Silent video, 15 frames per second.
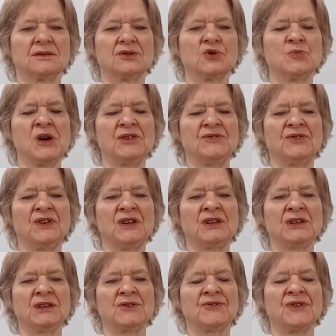You might feel
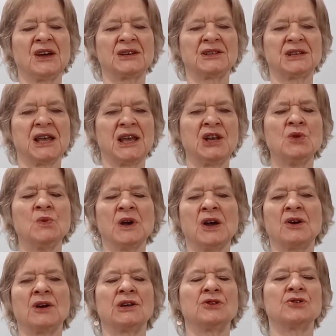the effect
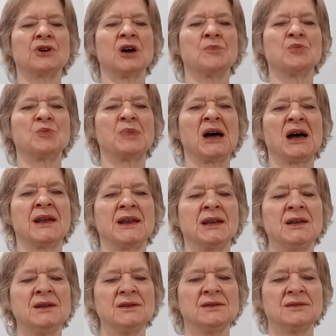anywhere in your upper
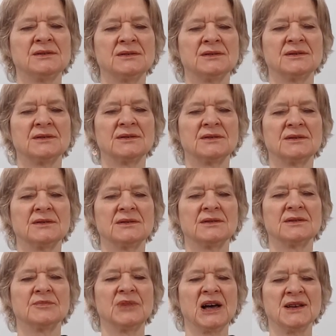body,
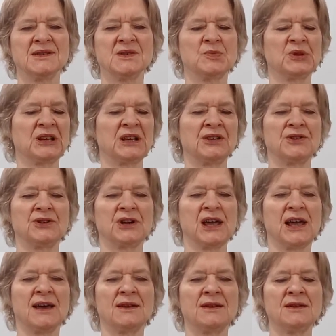possibly in your
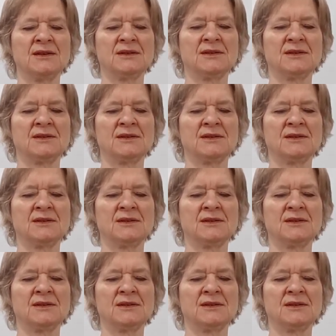head.